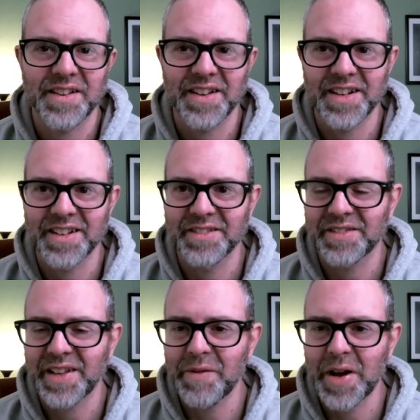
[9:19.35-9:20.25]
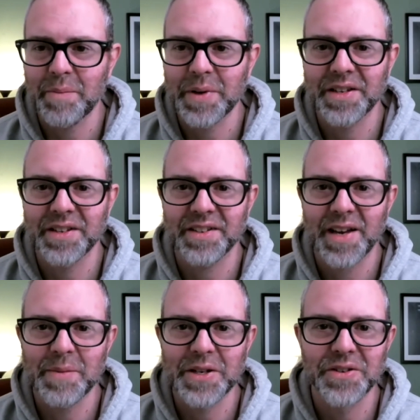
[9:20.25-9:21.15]
Uh, have a happy
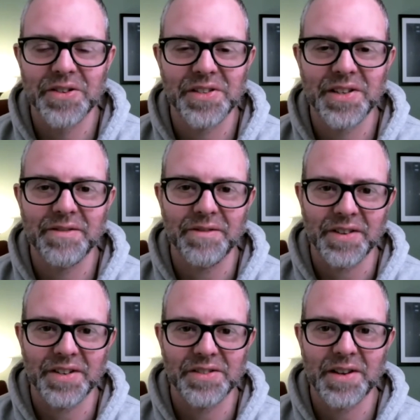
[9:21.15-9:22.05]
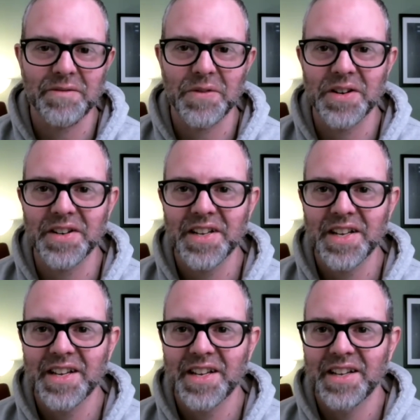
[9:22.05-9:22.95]
happy New Year's Eve and a safe one,
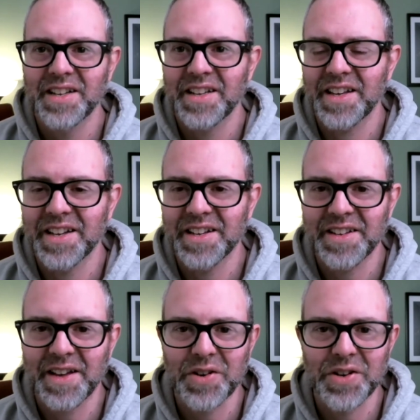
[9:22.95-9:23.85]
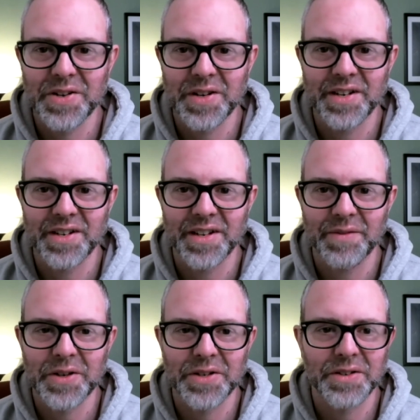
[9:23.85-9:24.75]
and have a good uh,
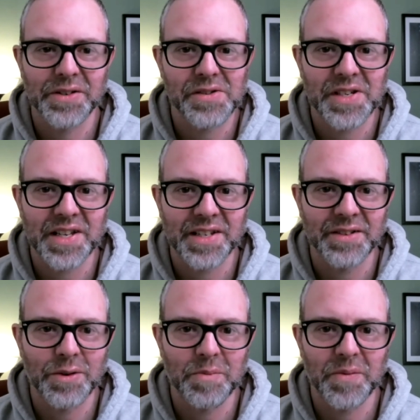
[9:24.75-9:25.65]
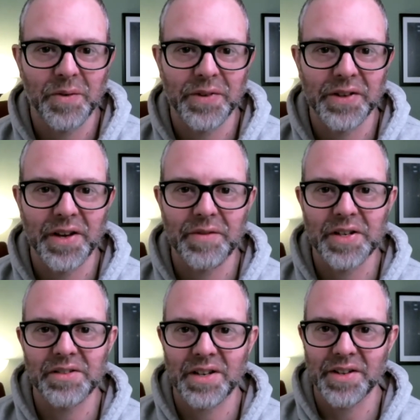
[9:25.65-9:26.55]
have a good New Year's Day, and hope, hopefully you have a
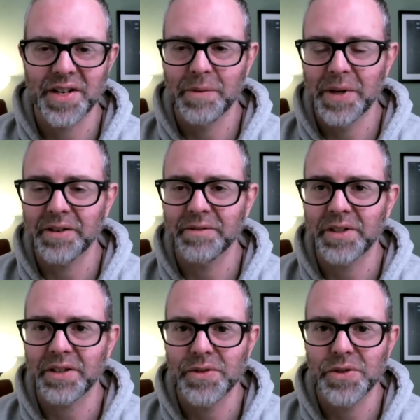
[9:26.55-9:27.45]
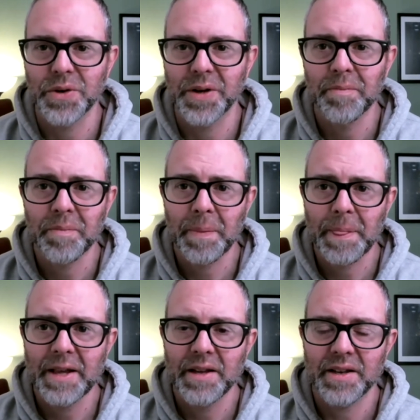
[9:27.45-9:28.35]
nice holiday weekend to enjoy.
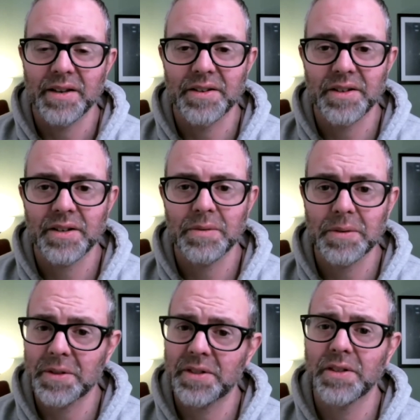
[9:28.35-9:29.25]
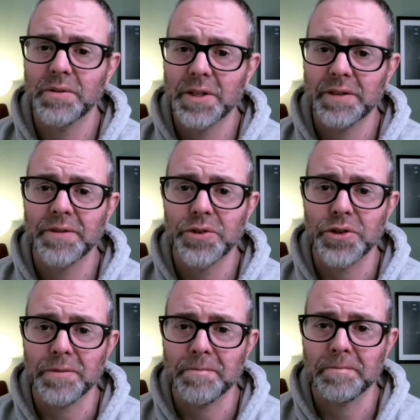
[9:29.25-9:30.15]
And uh, we will see you in the future.